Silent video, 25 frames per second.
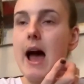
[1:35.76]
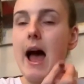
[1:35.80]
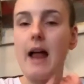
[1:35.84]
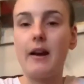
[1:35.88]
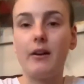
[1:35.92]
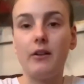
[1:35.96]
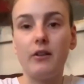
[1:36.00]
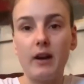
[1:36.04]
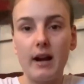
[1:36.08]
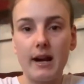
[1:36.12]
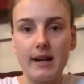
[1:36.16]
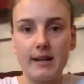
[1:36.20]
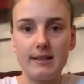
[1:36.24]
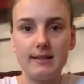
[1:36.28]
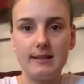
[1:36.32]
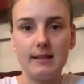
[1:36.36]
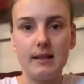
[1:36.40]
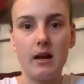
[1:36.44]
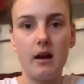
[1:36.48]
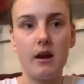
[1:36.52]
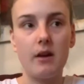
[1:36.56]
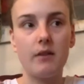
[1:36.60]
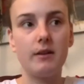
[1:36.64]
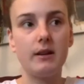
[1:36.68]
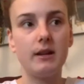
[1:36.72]

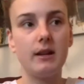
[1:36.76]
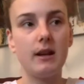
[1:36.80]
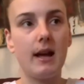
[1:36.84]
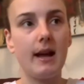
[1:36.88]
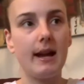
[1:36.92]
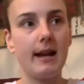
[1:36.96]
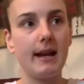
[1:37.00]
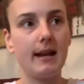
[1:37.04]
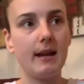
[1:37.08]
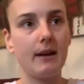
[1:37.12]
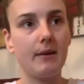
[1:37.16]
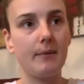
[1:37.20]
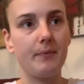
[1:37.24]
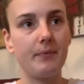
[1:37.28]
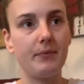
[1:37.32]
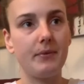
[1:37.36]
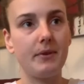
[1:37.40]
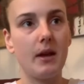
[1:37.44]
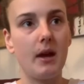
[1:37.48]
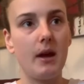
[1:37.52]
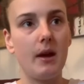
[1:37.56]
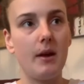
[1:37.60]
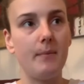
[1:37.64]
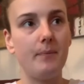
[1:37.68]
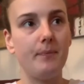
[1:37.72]
anorexia and like
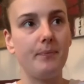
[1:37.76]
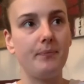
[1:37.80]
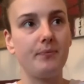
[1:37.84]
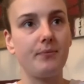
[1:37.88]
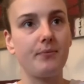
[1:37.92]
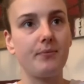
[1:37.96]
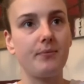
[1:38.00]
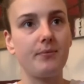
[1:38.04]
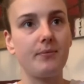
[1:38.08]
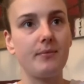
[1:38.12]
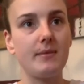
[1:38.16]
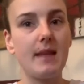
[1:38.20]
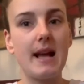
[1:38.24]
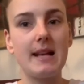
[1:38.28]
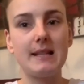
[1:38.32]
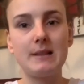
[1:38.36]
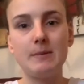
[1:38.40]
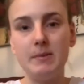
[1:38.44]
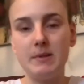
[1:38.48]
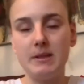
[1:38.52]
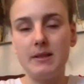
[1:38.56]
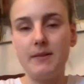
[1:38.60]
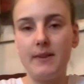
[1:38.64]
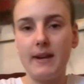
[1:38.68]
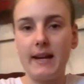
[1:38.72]
um, that
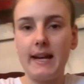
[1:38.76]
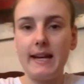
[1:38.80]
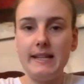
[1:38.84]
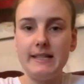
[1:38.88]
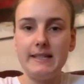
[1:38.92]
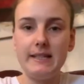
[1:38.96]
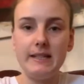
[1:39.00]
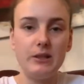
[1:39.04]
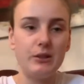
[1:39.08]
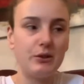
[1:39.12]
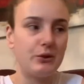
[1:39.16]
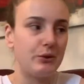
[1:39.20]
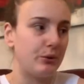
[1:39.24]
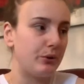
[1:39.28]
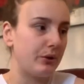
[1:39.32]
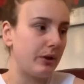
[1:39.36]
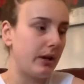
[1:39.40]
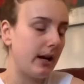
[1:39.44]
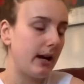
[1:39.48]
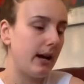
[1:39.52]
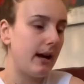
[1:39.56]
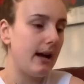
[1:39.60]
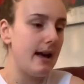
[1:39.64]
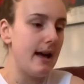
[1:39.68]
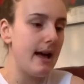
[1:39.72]
specific eating
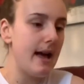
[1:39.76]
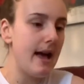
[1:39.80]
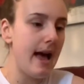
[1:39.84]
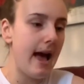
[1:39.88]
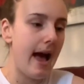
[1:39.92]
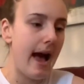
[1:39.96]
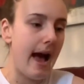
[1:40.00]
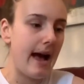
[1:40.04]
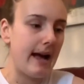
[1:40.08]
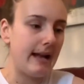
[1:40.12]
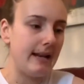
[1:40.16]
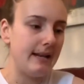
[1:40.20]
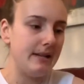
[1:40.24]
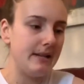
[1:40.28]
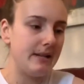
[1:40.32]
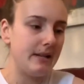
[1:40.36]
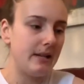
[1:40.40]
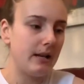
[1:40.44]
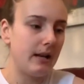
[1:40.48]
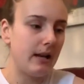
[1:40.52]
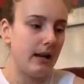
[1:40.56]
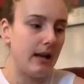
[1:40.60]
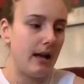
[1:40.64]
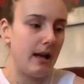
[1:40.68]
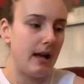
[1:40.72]
disorder and
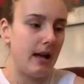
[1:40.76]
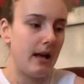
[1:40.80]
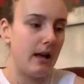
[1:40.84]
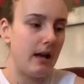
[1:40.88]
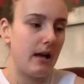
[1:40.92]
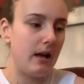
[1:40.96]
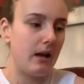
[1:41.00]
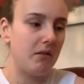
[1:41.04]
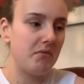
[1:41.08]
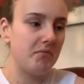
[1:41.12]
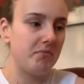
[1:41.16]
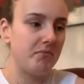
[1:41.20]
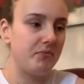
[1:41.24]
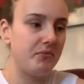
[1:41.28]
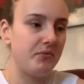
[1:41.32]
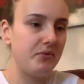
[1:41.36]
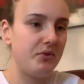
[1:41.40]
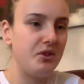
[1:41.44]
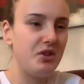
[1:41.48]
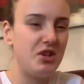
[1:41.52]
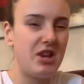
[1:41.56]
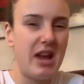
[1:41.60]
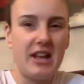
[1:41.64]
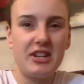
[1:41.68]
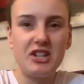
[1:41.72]

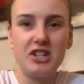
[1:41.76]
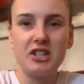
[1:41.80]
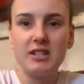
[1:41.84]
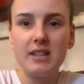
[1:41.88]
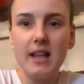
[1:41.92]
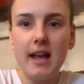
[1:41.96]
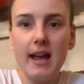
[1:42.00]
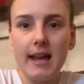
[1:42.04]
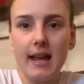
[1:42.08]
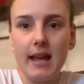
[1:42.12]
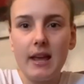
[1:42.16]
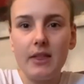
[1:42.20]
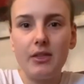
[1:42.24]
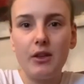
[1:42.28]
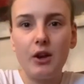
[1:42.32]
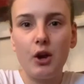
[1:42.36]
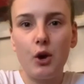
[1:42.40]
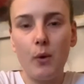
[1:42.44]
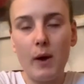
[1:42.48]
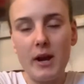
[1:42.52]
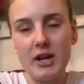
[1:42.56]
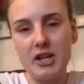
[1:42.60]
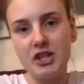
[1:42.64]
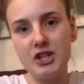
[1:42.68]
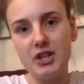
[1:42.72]
yeah just like the
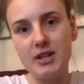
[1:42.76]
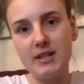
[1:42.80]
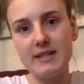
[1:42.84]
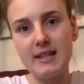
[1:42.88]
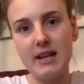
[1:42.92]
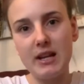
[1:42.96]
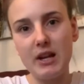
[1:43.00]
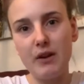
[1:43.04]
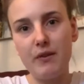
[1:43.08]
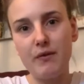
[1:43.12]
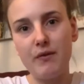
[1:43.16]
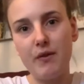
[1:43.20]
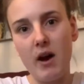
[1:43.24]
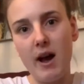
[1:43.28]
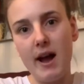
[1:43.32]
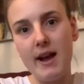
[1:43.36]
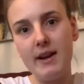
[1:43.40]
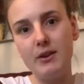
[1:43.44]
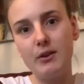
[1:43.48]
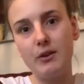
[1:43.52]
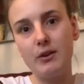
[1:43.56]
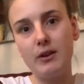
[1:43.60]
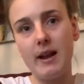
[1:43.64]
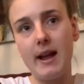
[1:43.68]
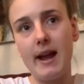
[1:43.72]
questions that you
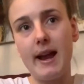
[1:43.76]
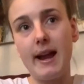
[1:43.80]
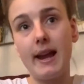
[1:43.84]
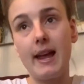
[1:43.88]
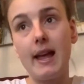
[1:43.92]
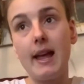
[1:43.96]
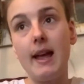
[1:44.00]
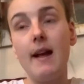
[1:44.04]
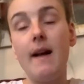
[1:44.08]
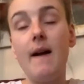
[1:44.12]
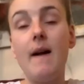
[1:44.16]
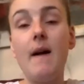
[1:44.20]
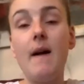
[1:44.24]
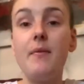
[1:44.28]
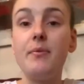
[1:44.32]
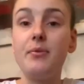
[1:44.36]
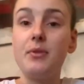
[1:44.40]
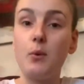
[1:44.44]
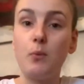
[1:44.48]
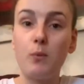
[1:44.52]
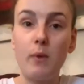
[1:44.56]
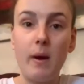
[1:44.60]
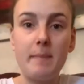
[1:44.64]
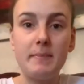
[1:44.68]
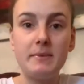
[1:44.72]
find on like
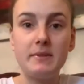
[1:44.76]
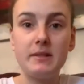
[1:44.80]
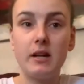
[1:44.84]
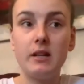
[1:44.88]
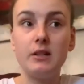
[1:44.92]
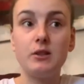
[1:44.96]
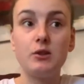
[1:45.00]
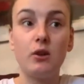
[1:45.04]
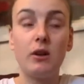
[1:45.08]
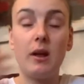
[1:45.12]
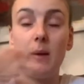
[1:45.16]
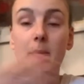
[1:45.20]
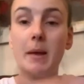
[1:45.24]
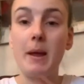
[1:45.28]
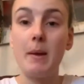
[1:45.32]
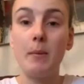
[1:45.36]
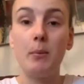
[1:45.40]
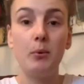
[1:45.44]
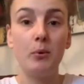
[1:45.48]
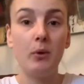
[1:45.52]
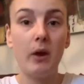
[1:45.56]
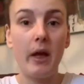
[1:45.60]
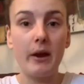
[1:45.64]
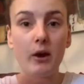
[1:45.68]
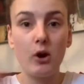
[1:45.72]
the websites or like
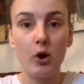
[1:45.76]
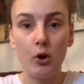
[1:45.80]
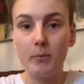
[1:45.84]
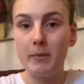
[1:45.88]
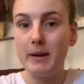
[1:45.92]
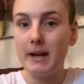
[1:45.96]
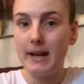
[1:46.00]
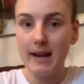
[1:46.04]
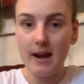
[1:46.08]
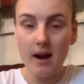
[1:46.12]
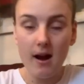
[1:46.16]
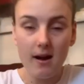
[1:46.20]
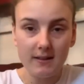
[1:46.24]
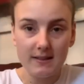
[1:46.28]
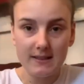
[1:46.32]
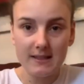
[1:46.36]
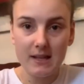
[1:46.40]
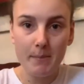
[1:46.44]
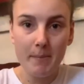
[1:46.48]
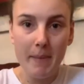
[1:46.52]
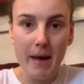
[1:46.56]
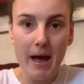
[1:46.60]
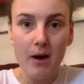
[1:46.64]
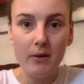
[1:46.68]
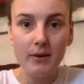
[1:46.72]
people like commonly
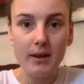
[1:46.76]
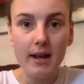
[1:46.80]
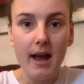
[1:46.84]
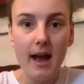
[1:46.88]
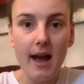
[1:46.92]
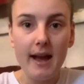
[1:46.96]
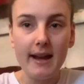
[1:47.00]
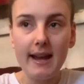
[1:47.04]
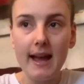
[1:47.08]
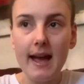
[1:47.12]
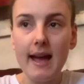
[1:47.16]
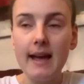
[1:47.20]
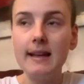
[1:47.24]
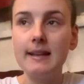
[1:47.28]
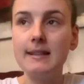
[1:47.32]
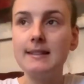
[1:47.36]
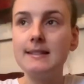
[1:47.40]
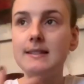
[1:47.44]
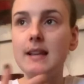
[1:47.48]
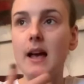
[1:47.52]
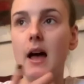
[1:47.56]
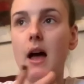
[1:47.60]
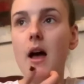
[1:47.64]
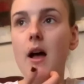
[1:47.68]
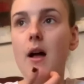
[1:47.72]
ask about it I
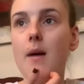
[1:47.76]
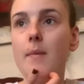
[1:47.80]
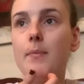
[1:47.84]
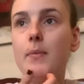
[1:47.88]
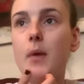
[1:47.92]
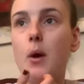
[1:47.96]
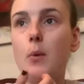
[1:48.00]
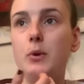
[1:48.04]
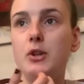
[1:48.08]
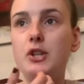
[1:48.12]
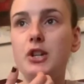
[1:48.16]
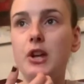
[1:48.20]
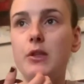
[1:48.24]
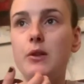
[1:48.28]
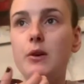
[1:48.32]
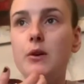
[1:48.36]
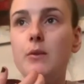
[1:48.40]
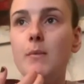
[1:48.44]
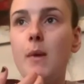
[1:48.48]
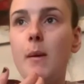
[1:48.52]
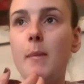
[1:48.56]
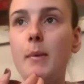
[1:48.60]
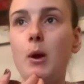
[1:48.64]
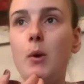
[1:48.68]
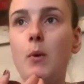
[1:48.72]
guess um, which I
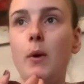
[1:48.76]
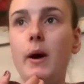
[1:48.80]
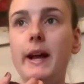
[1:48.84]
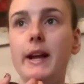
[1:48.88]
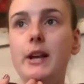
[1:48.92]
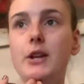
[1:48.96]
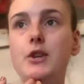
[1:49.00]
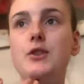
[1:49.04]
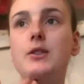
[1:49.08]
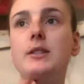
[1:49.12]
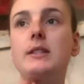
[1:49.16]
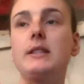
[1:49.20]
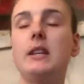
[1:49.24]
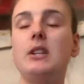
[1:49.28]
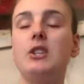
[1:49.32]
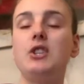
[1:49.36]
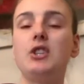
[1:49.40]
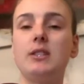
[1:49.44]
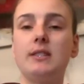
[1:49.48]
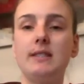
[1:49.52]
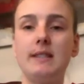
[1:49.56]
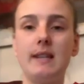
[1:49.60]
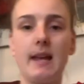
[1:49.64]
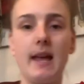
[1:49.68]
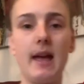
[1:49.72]
thought might be quite interesting
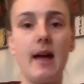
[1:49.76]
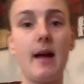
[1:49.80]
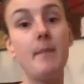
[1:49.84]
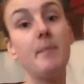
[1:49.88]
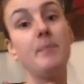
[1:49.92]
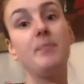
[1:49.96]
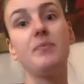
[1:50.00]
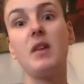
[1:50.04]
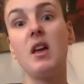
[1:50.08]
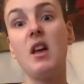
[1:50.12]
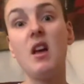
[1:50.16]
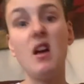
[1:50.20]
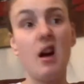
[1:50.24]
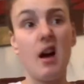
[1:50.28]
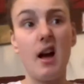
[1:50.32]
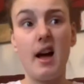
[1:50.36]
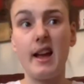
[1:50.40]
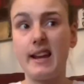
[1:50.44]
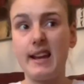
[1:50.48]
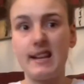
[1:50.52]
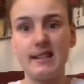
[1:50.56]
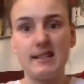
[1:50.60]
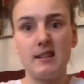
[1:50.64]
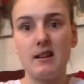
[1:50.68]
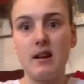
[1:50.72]
just to get
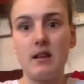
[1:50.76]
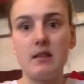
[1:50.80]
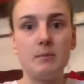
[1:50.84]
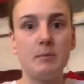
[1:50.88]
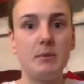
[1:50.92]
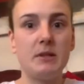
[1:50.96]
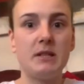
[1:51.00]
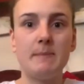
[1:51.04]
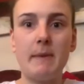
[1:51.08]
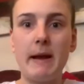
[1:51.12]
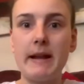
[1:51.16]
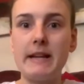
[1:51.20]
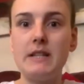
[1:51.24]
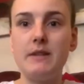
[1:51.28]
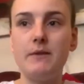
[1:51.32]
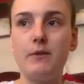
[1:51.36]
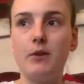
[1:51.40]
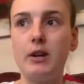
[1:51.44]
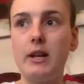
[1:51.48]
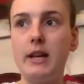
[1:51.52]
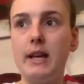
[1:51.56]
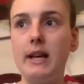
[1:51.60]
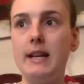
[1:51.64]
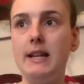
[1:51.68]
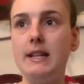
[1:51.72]
I guess another perspective
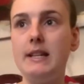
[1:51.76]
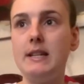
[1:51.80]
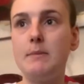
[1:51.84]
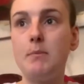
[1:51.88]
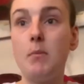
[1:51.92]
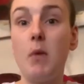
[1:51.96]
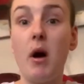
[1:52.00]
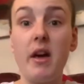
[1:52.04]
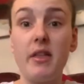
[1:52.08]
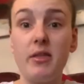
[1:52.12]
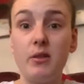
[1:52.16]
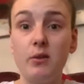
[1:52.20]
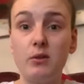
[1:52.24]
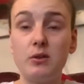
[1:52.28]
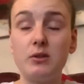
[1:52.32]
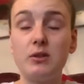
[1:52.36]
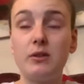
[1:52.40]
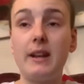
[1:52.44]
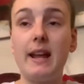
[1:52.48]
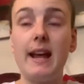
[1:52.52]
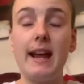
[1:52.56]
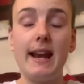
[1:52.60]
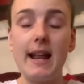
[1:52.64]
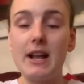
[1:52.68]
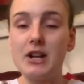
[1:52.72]
on it and my thoughts
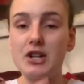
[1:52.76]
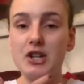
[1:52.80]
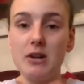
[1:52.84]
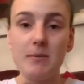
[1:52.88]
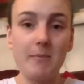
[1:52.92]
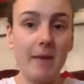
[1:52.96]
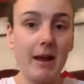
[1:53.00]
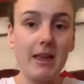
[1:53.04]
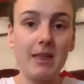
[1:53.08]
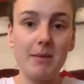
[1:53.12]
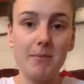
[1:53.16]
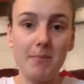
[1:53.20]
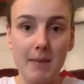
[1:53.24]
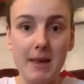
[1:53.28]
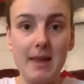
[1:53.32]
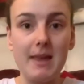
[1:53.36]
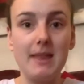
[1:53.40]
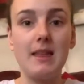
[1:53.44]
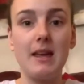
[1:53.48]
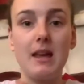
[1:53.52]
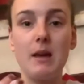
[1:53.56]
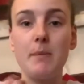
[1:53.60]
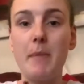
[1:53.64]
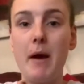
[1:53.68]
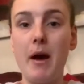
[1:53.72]
on it and actually make me
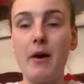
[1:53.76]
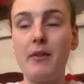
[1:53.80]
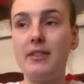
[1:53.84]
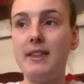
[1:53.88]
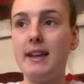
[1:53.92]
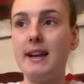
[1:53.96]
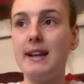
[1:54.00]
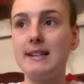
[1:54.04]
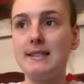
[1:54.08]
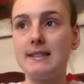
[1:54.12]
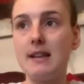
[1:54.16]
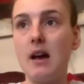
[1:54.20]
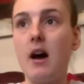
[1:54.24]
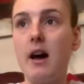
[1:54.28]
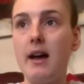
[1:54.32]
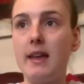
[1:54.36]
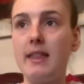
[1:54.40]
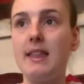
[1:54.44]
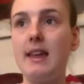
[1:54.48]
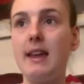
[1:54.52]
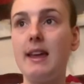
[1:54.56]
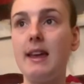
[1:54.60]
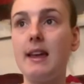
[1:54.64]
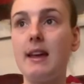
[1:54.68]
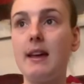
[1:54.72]
think about things that I
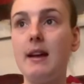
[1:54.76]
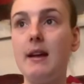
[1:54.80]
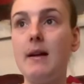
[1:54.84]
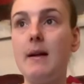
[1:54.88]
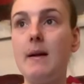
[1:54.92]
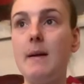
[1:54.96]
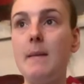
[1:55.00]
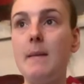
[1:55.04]
think